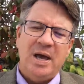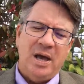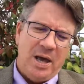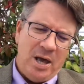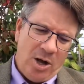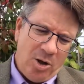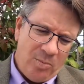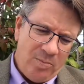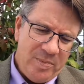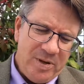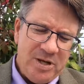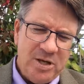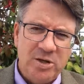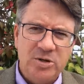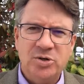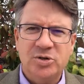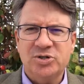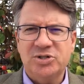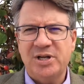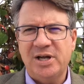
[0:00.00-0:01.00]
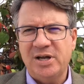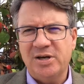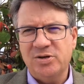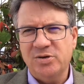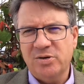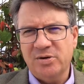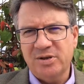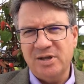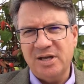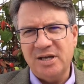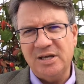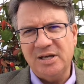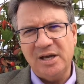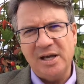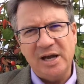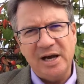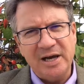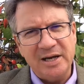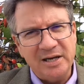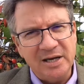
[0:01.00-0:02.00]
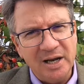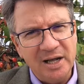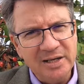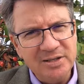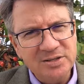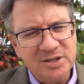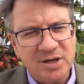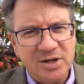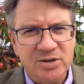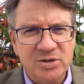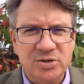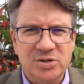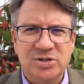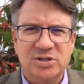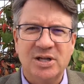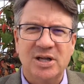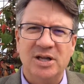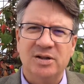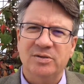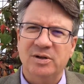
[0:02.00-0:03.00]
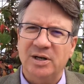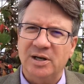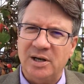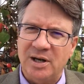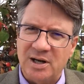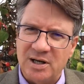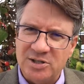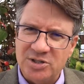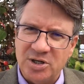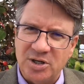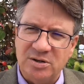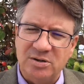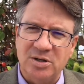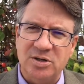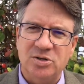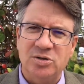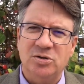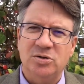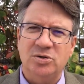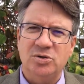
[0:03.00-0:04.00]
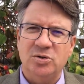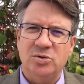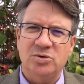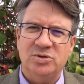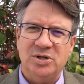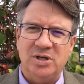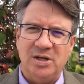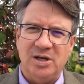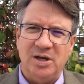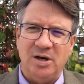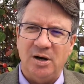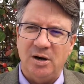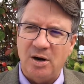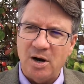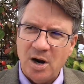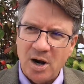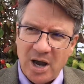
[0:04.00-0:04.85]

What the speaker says: Help me understand your thinking. I'd like to understand the logic that you're using here.